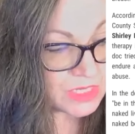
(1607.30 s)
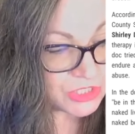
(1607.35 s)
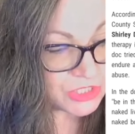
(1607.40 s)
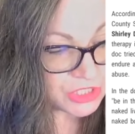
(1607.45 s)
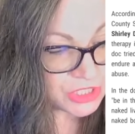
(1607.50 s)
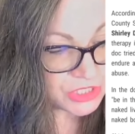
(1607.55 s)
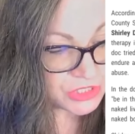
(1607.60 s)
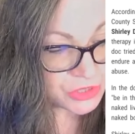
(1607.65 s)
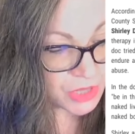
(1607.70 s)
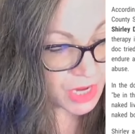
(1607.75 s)

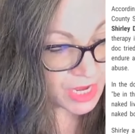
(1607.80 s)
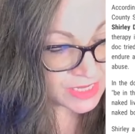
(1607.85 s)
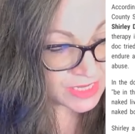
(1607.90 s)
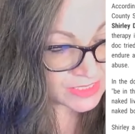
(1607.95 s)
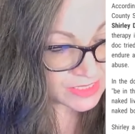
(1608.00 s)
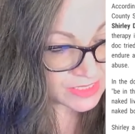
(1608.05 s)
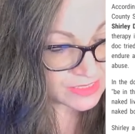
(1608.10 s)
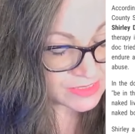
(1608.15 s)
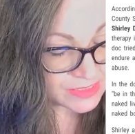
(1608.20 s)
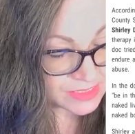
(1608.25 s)
she tried
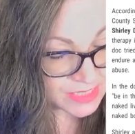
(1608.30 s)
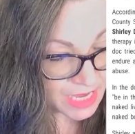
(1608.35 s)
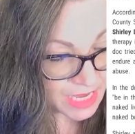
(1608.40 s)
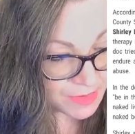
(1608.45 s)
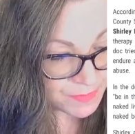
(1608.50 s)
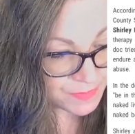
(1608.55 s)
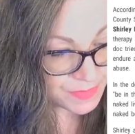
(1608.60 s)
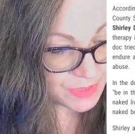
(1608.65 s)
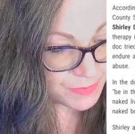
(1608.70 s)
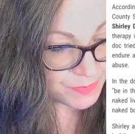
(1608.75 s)
to
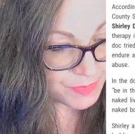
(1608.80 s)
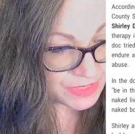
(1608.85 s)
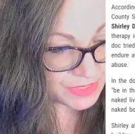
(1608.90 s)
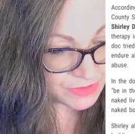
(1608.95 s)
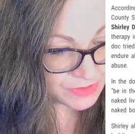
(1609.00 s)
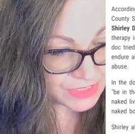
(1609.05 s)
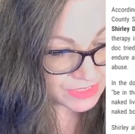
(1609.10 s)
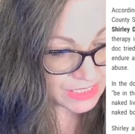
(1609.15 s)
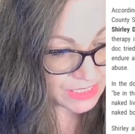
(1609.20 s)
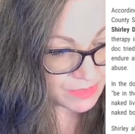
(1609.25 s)
escape the
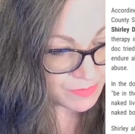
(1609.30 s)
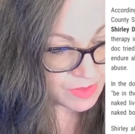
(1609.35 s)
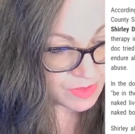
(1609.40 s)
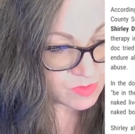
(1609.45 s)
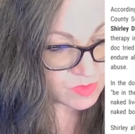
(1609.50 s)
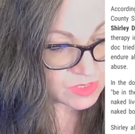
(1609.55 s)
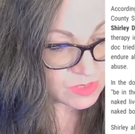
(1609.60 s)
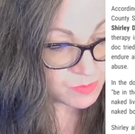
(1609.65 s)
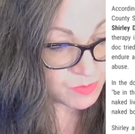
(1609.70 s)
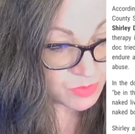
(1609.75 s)
building
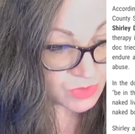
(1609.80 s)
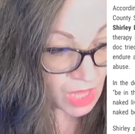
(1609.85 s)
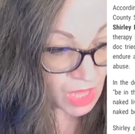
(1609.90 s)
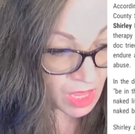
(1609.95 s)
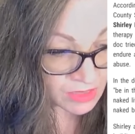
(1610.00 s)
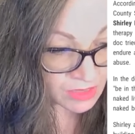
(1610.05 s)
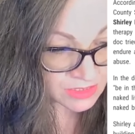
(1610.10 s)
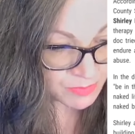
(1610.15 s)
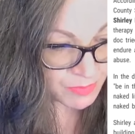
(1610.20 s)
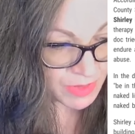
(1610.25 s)
but was
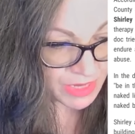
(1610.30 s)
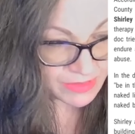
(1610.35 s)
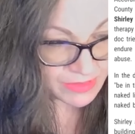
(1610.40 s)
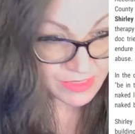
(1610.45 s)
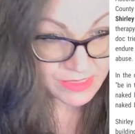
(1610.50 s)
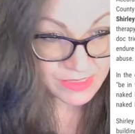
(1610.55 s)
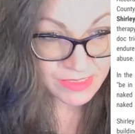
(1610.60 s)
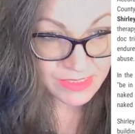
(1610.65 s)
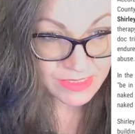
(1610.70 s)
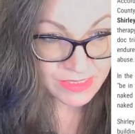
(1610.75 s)
blocked by the